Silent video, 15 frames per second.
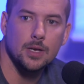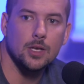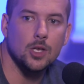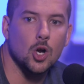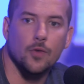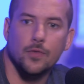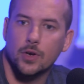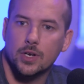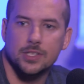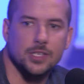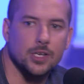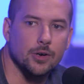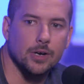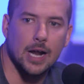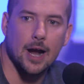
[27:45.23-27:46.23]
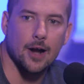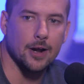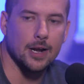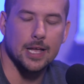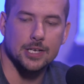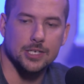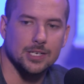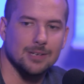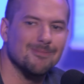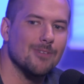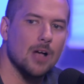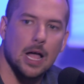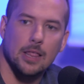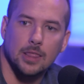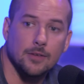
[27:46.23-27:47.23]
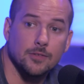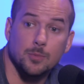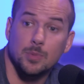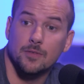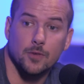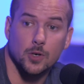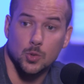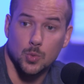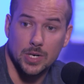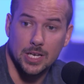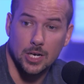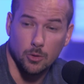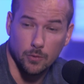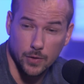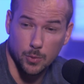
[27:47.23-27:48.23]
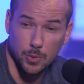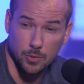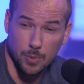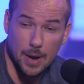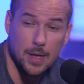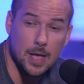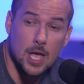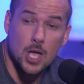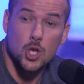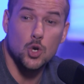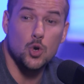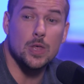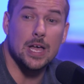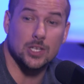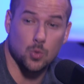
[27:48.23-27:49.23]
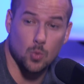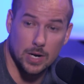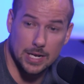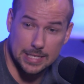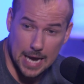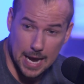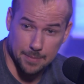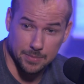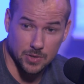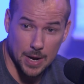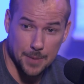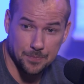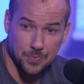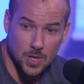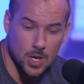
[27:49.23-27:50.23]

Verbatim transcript: You know, if you're considering hiring an agent, I'd love to be the first one to interview with, right? Yeah. You do that twenty times, right?